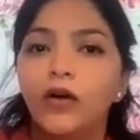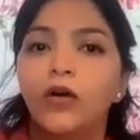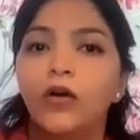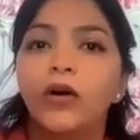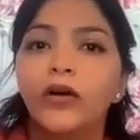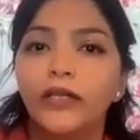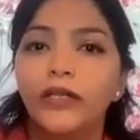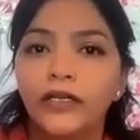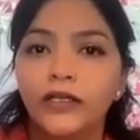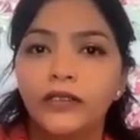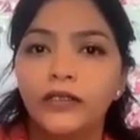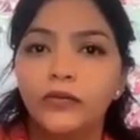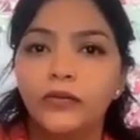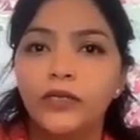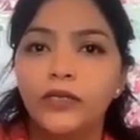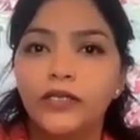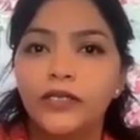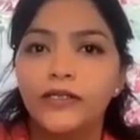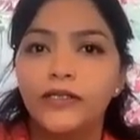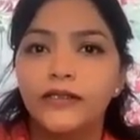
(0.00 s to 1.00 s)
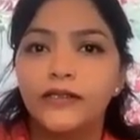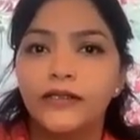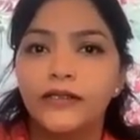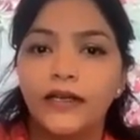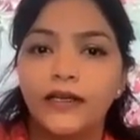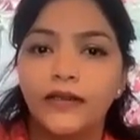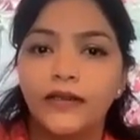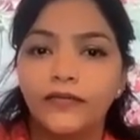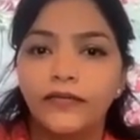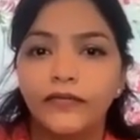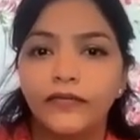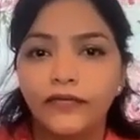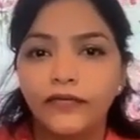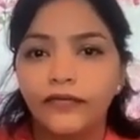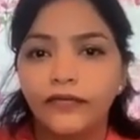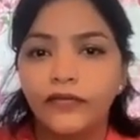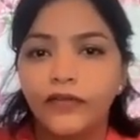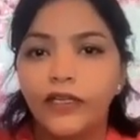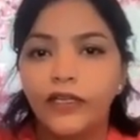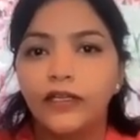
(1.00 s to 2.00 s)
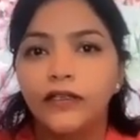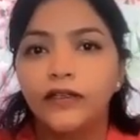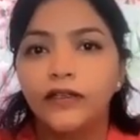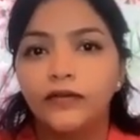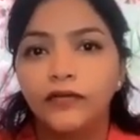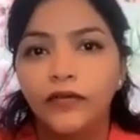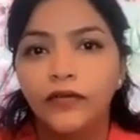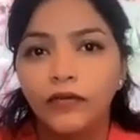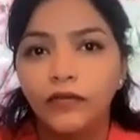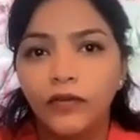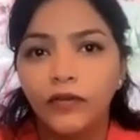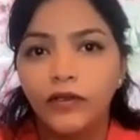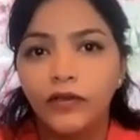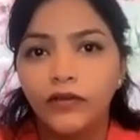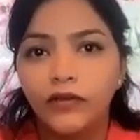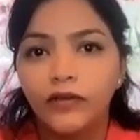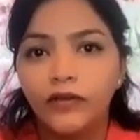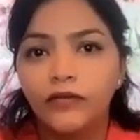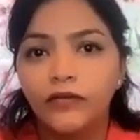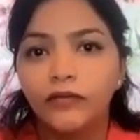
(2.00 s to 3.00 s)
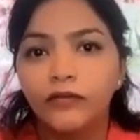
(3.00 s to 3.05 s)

or in other words, I've taken it from here.